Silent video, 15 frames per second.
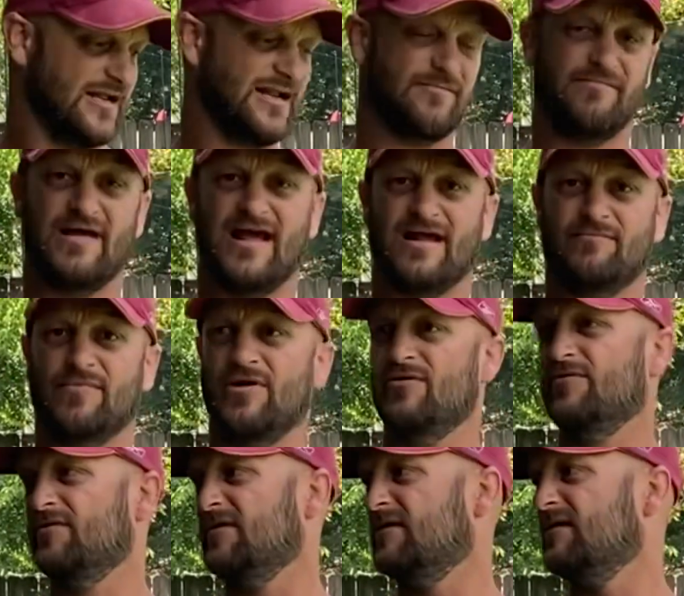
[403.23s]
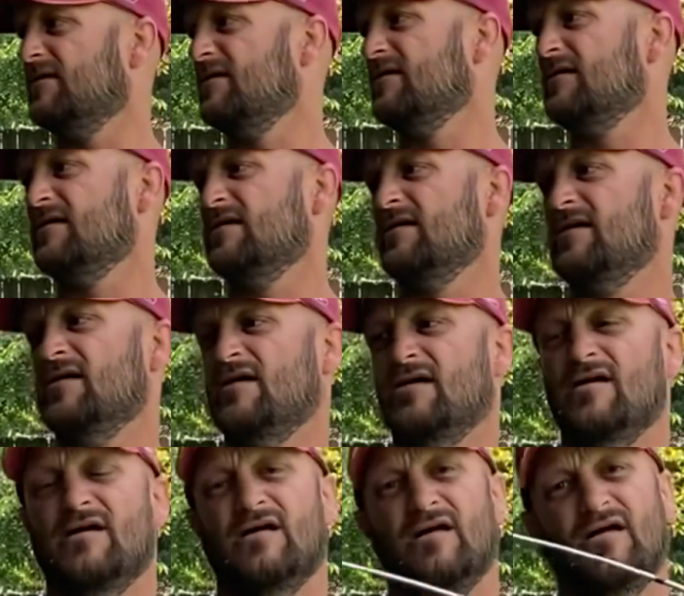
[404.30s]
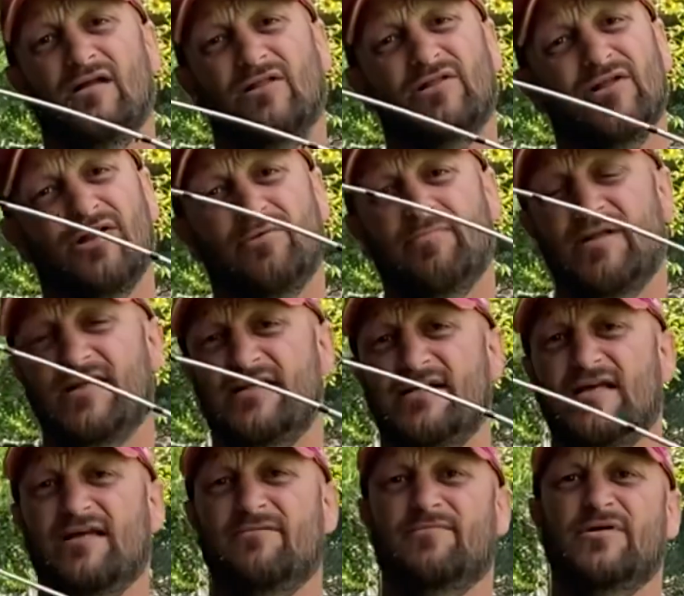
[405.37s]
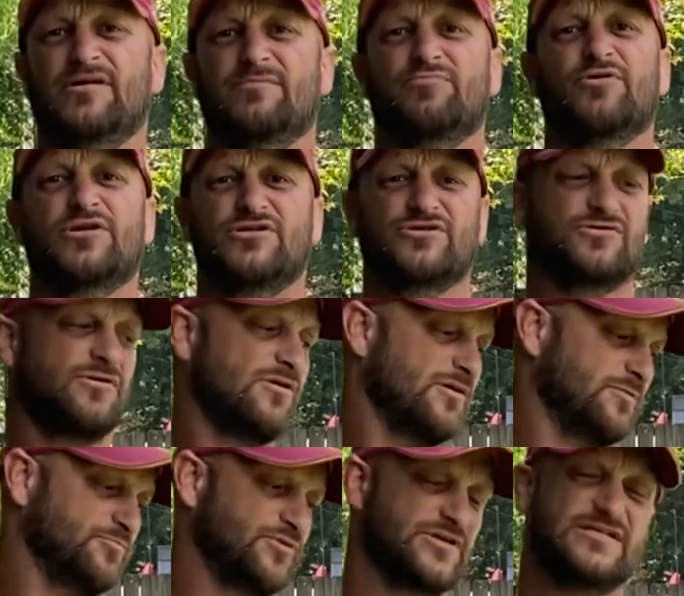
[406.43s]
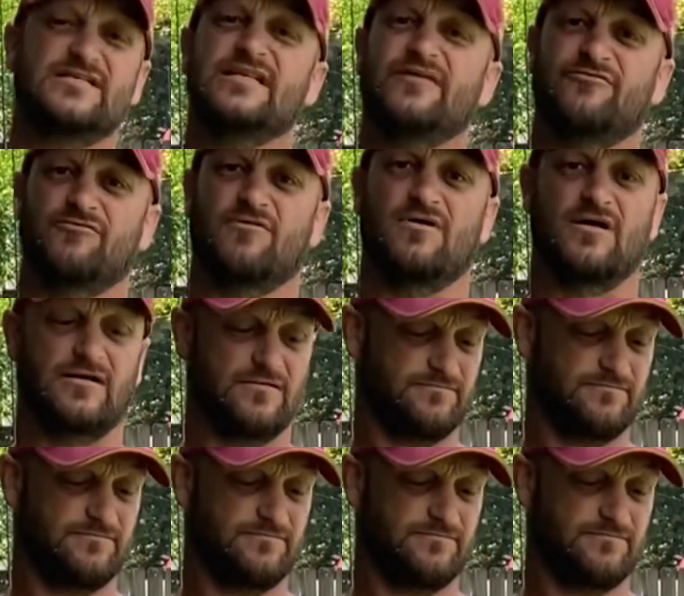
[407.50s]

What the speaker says: of backbone, a little bit of tip, but pretty strong, pretty stiff rod.